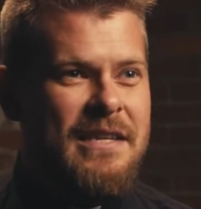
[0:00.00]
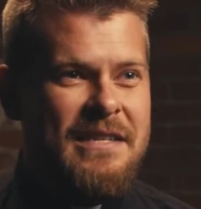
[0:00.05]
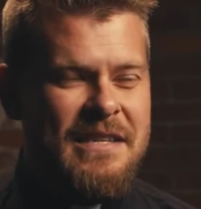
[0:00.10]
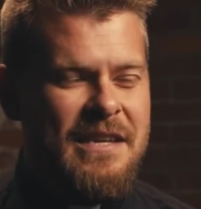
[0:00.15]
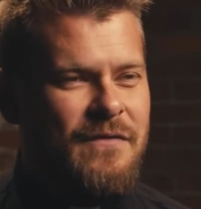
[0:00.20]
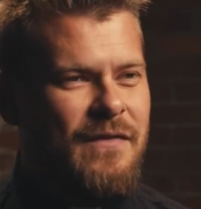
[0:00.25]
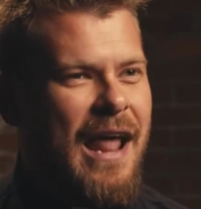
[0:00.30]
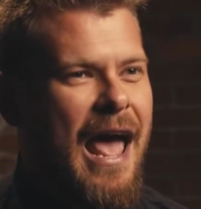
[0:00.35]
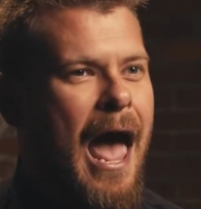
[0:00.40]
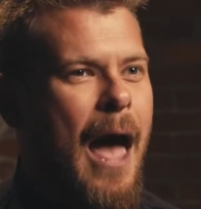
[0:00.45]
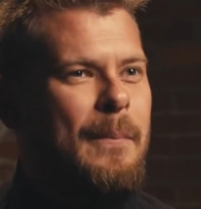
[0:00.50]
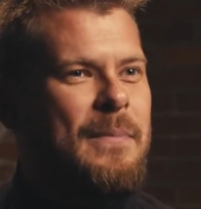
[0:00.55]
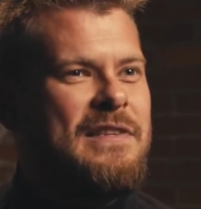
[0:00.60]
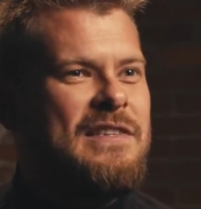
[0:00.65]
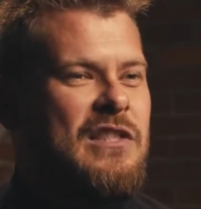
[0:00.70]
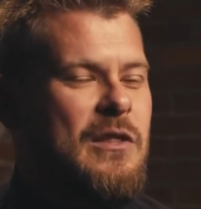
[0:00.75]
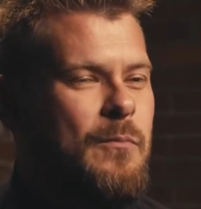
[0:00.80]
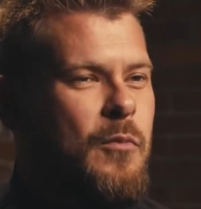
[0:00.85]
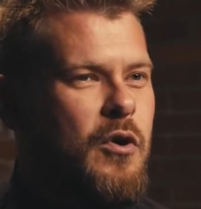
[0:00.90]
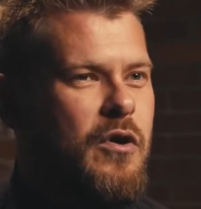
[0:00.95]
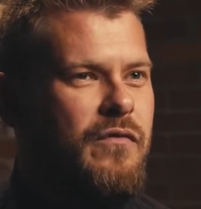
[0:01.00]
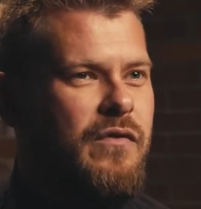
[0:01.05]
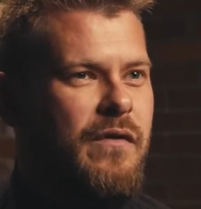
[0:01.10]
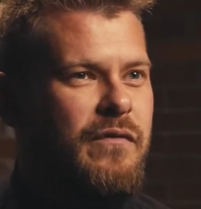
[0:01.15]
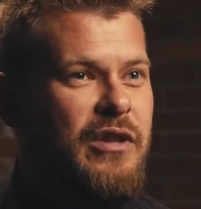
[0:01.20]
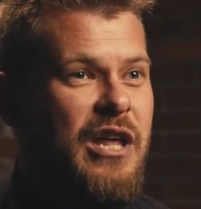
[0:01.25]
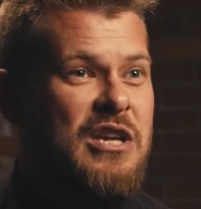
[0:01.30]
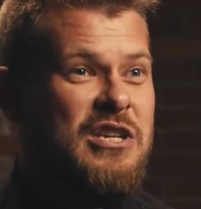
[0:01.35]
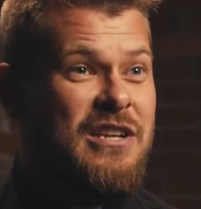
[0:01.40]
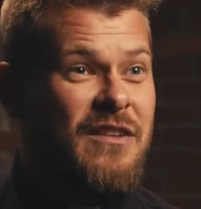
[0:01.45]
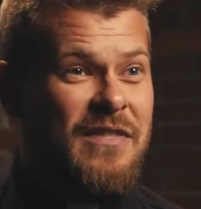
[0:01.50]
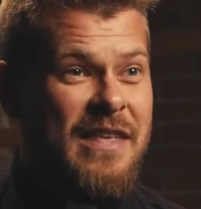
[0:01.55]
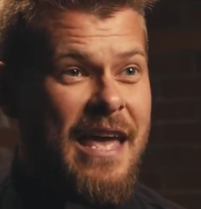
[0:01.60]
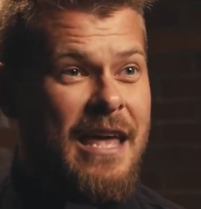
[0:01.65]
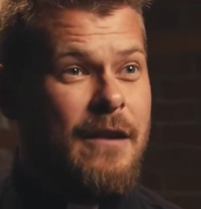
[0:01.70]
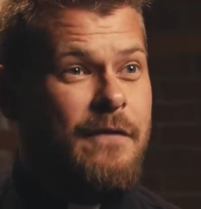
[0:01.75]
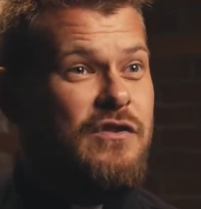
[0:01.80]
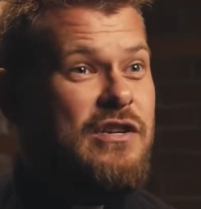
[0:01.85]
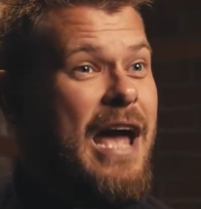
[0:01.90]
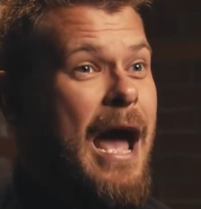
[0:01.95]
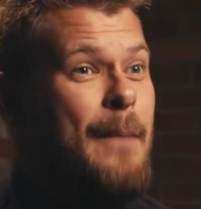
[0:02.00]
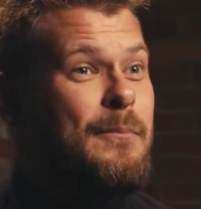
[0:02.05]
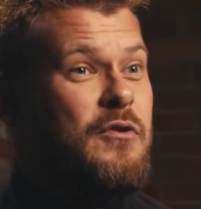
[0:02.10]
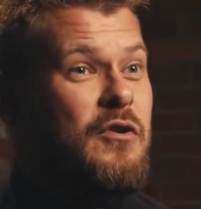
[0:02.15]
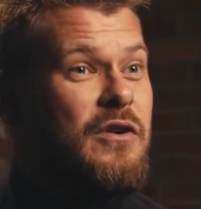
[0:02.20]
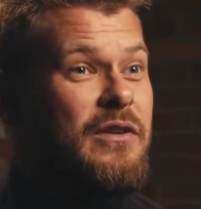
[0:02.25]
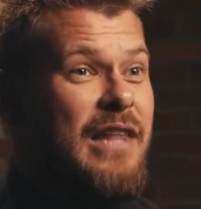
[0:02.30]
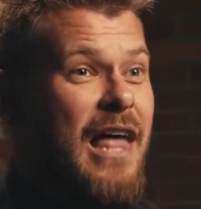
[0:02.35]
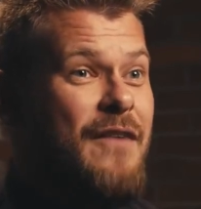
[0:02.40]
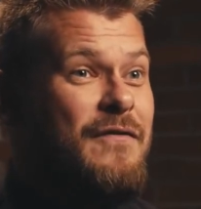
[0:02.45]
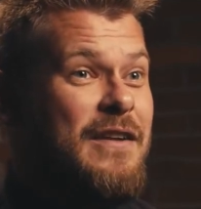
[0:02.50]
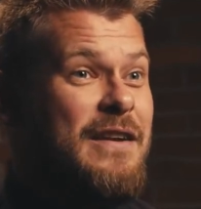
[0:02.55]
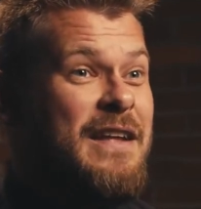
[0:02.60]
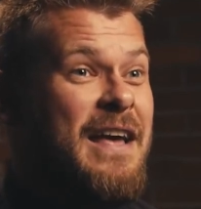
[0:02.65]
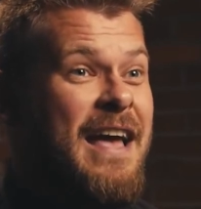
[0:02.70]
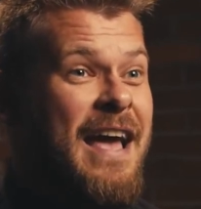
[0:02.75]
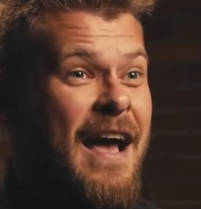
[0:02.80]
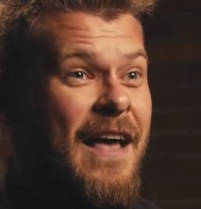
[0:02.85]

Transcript: This even happens in the book of Revelation at the end of chapter 11.